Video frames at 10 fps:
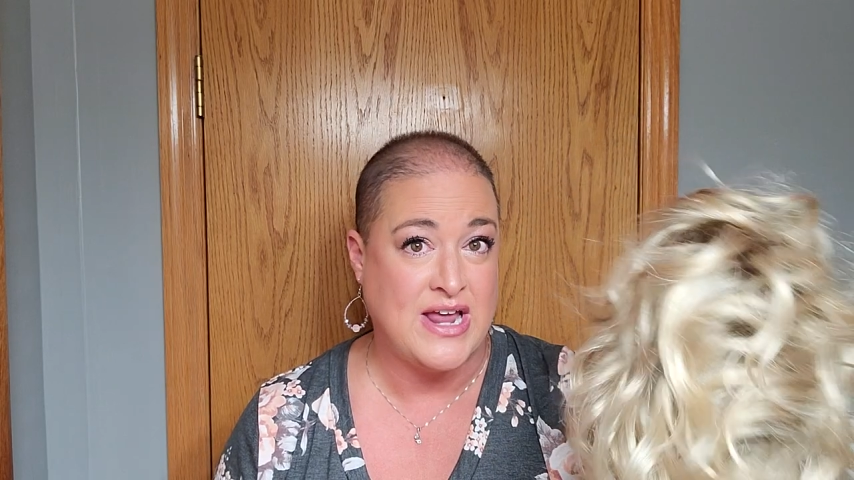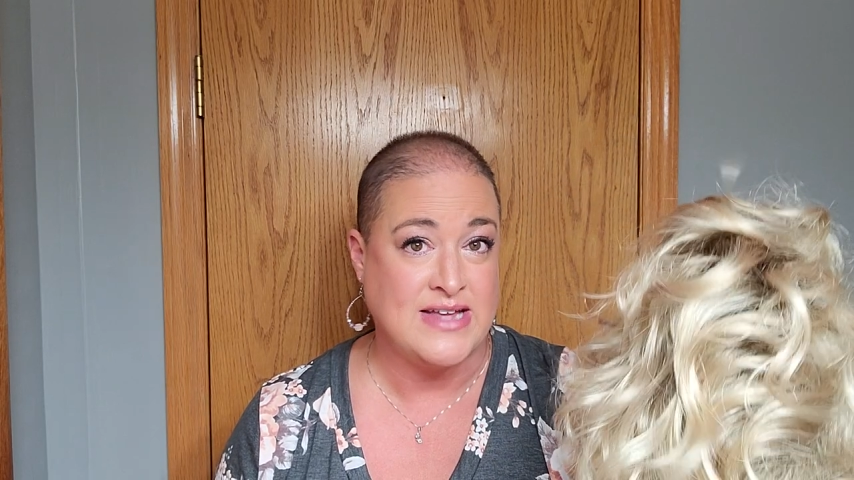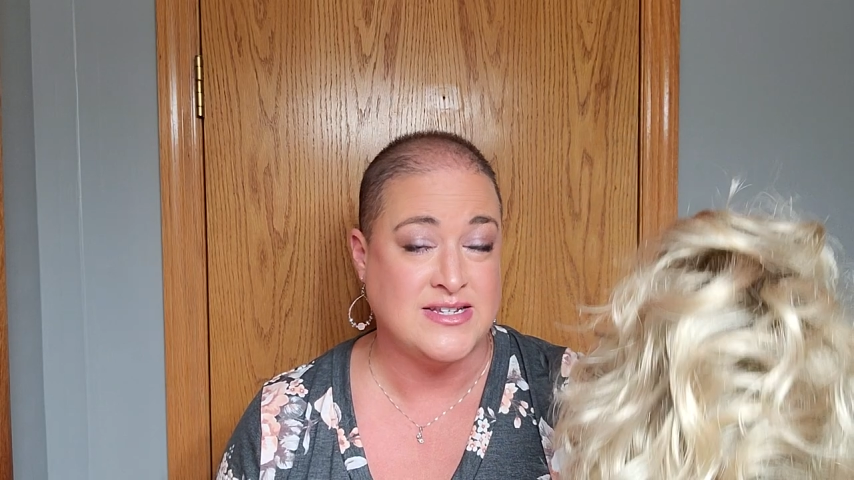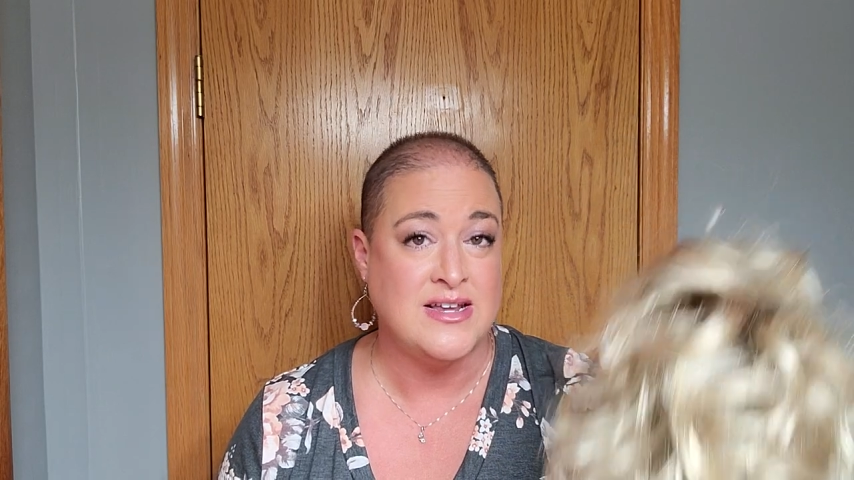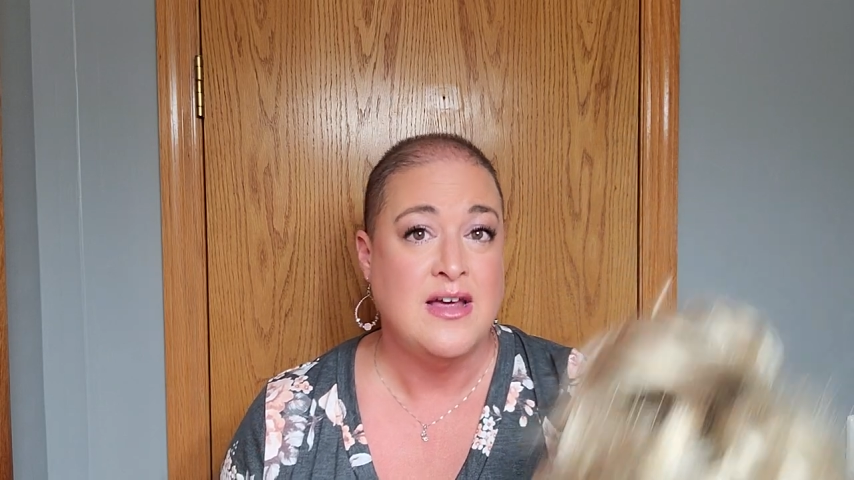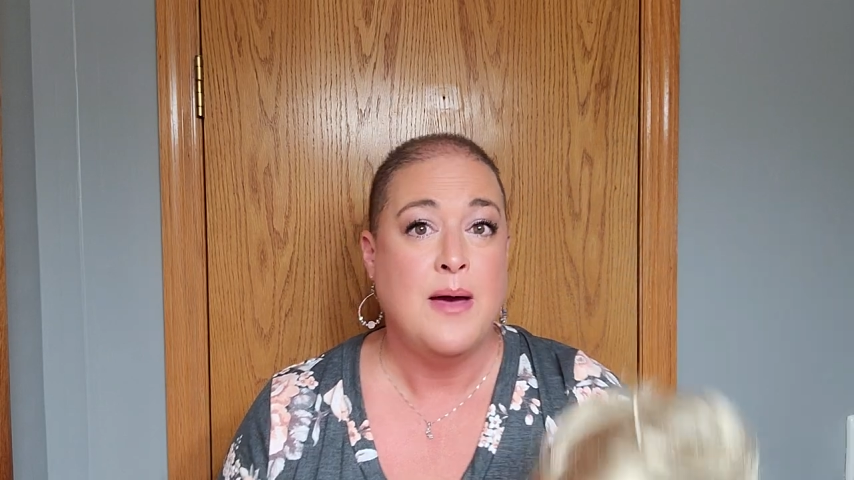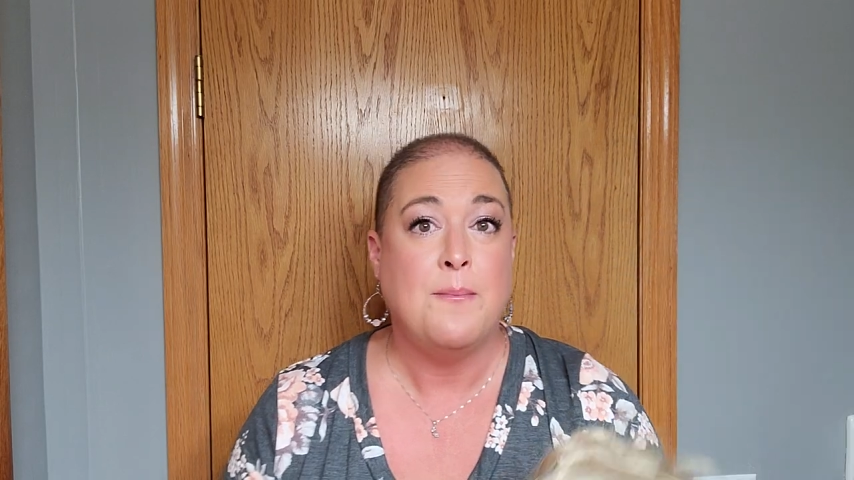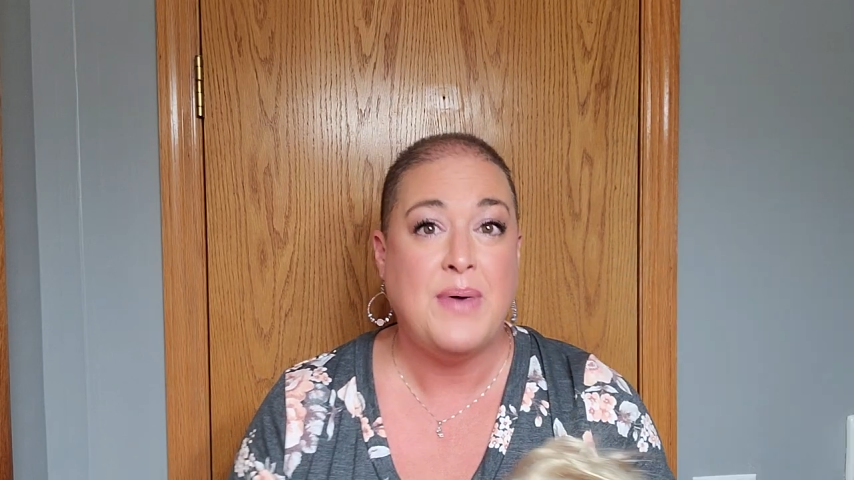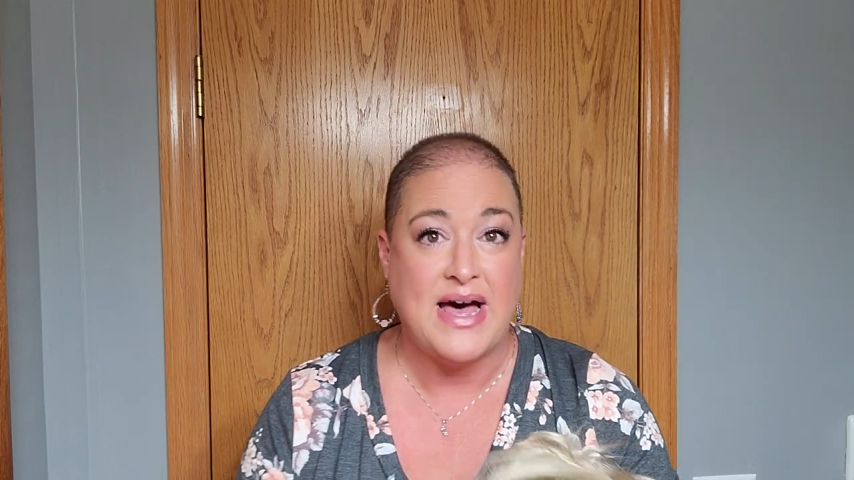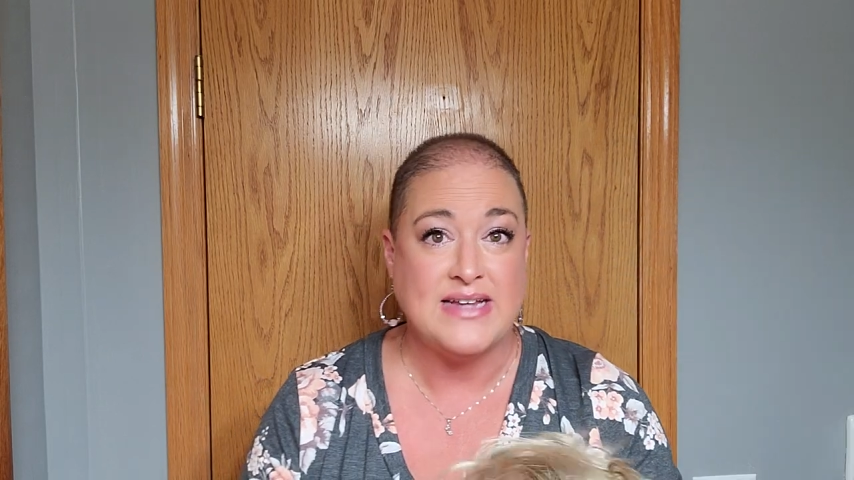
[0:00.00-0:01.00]
it.
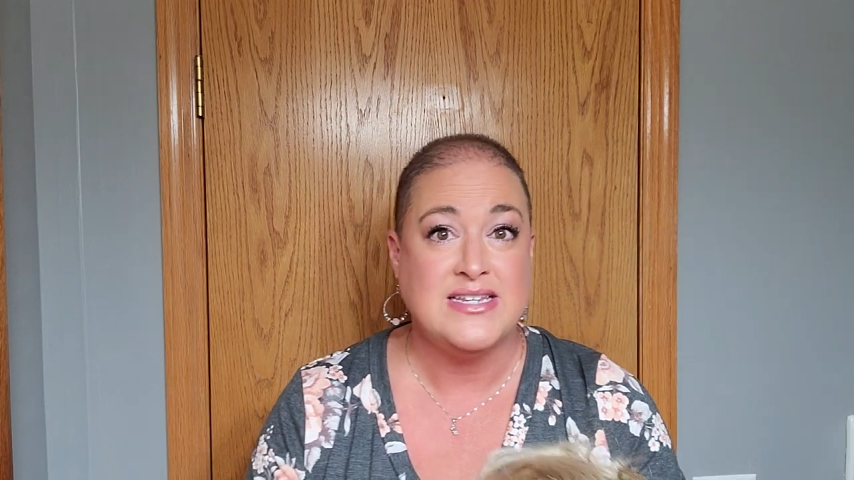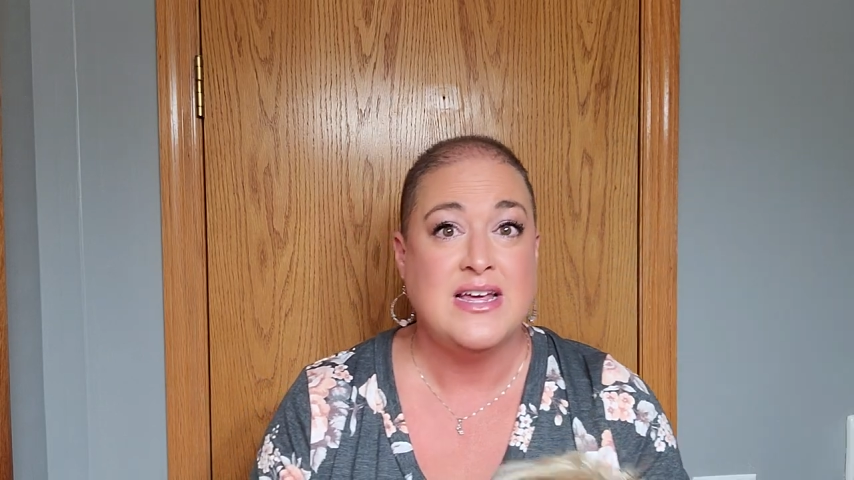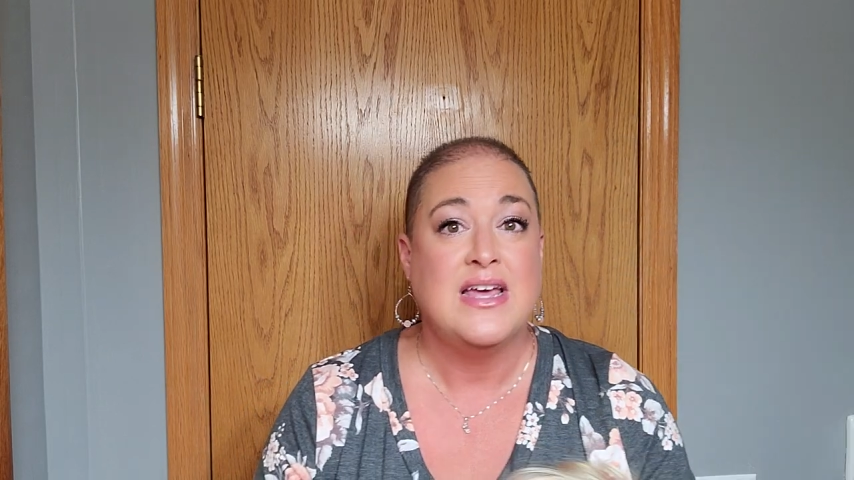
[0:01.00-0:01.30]
But